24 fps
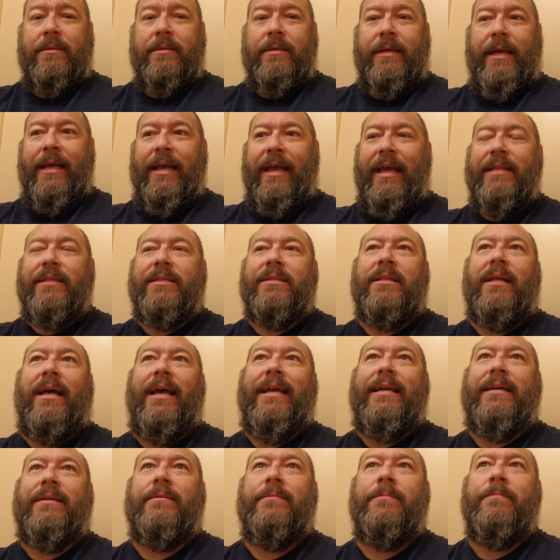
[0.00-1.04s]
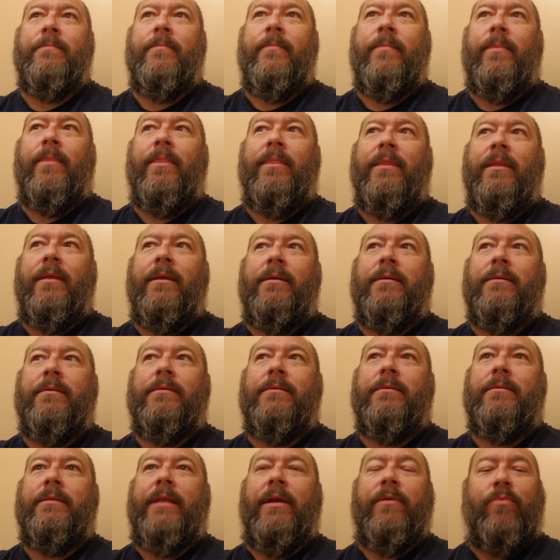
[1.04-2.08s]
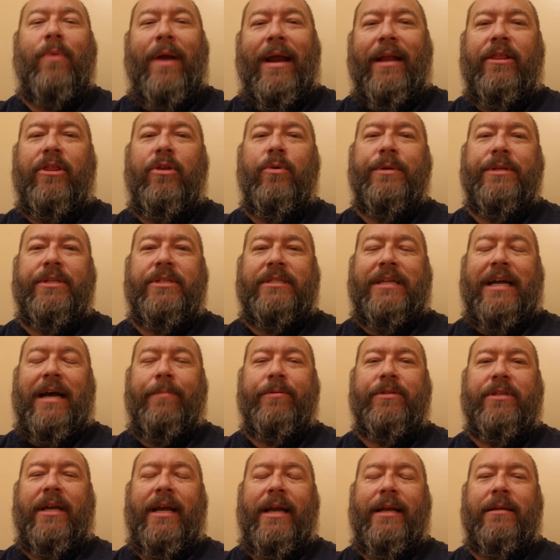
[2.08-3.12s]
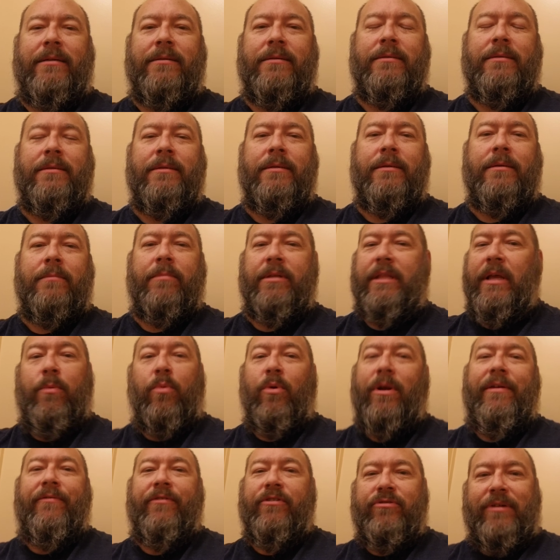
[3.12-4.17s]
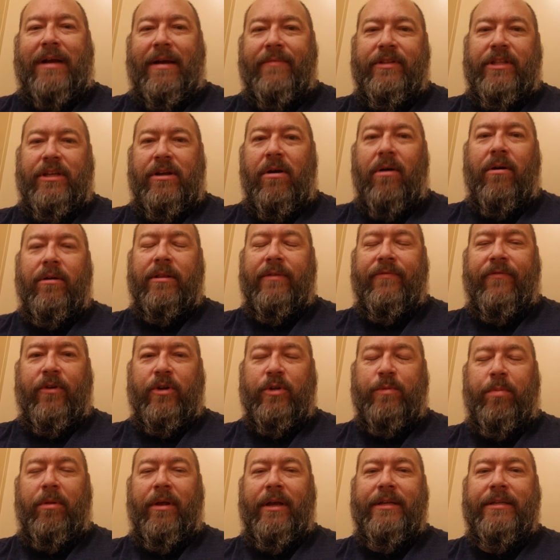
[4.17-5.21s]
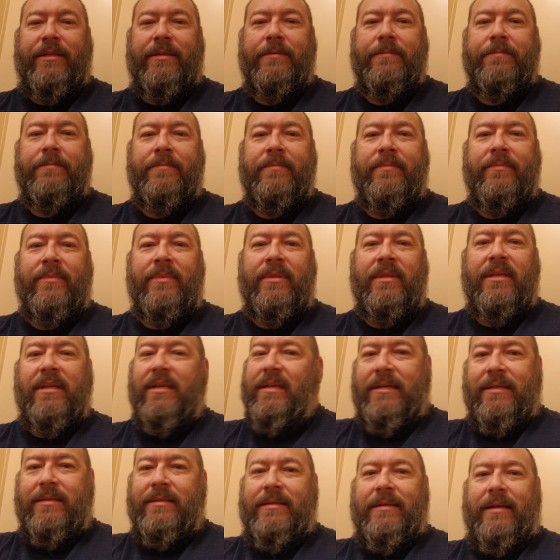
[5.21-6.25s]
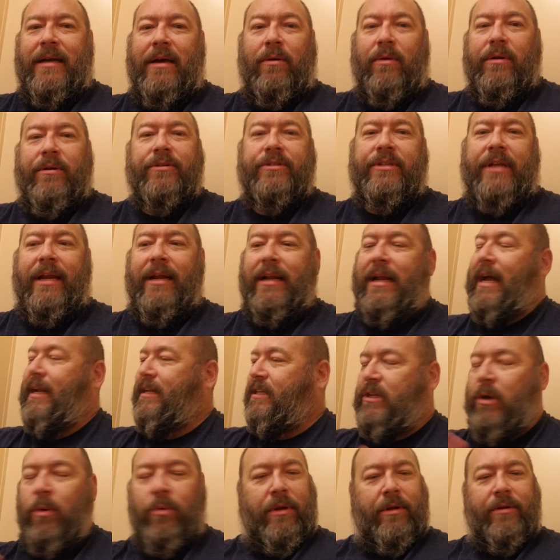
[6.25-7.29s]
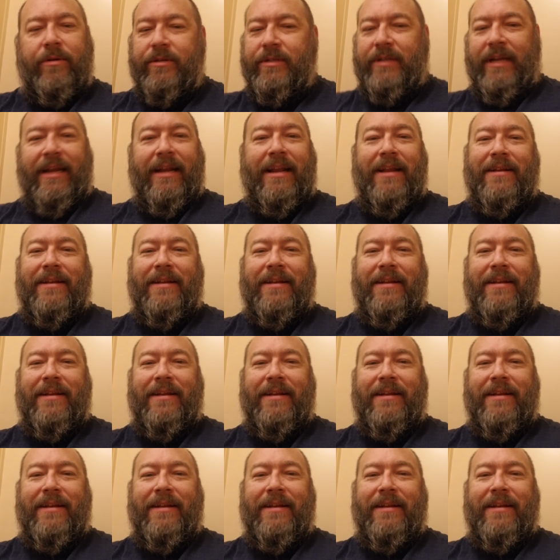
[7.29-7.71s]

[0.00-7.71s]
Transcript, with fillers: It's like they ran through a stop sign, but they weren't even driving the car in the first place. I don't understand. I don't understand.